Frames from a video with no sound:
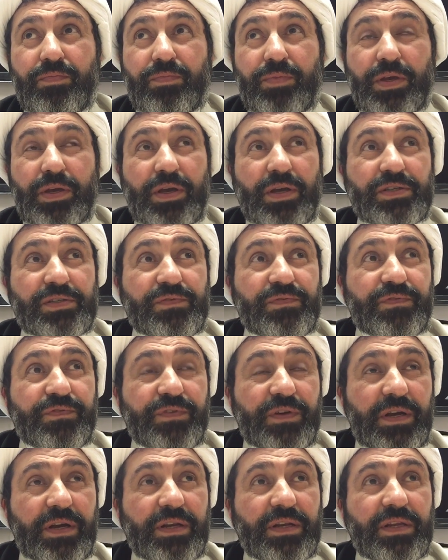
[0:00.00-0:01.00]
Because
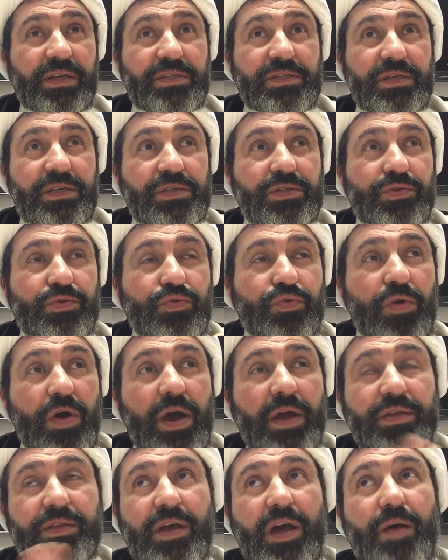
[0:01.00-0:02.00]
fairness is
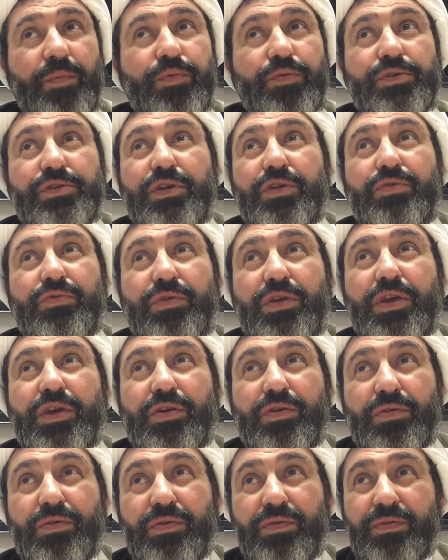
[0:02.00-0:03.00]
quite opposite to
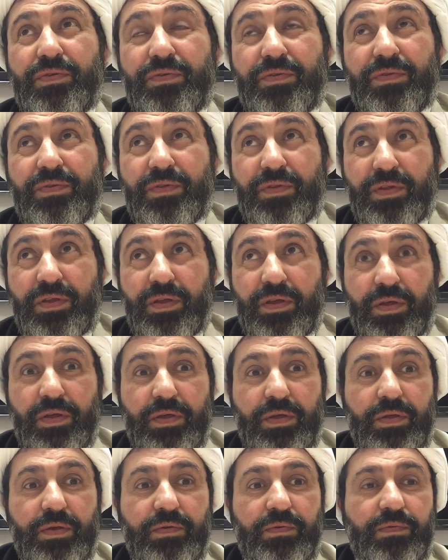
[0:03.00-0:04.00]
ego.
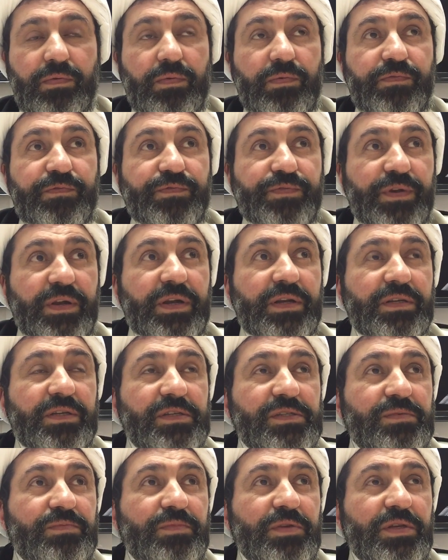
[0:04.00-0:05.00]

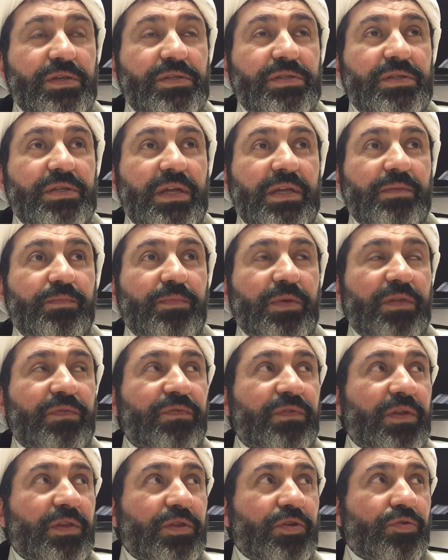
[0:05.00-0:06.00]
Fairness means that
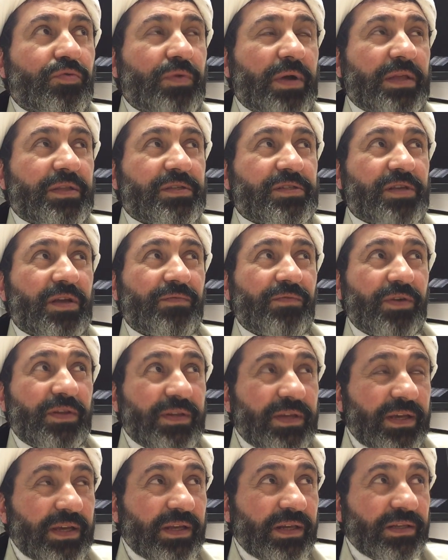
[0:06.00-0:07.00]
between you and
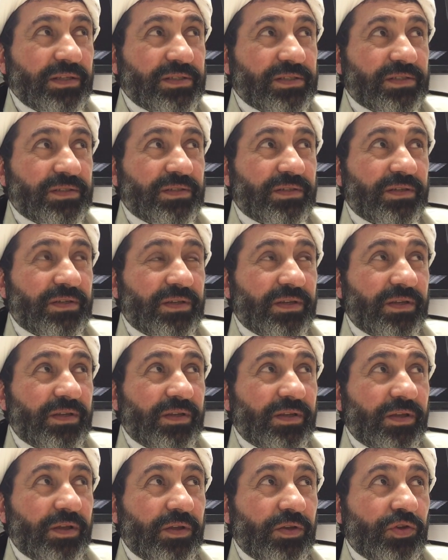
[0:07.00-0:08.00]
someone else,
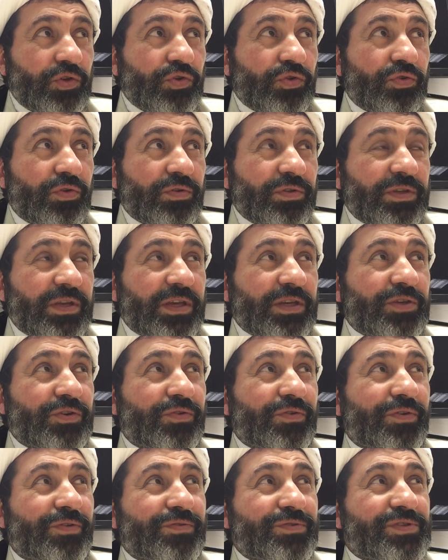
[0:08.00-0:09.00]
you don't take
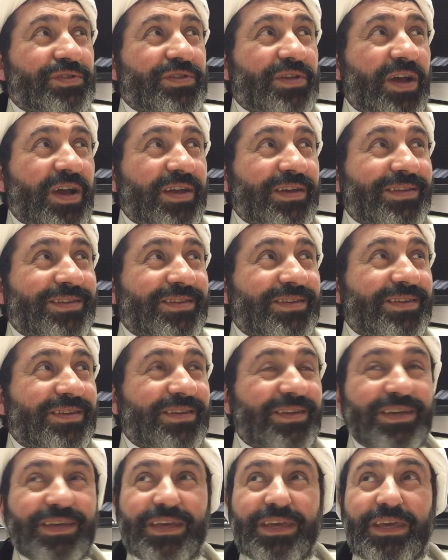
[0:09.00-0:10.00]
your own side.
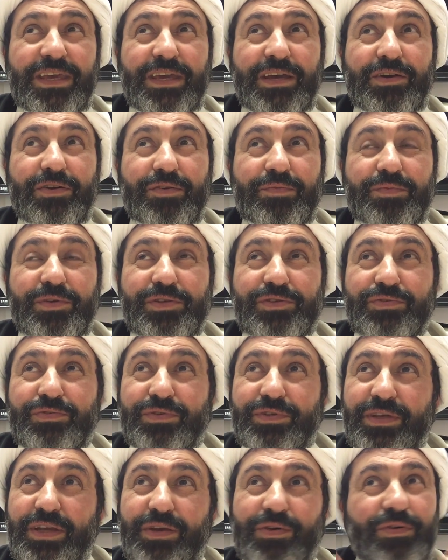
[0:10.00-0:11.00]
Ego means you
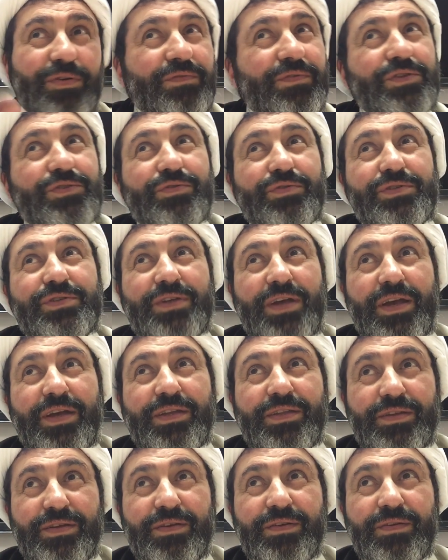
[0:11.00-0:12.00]
take always your side.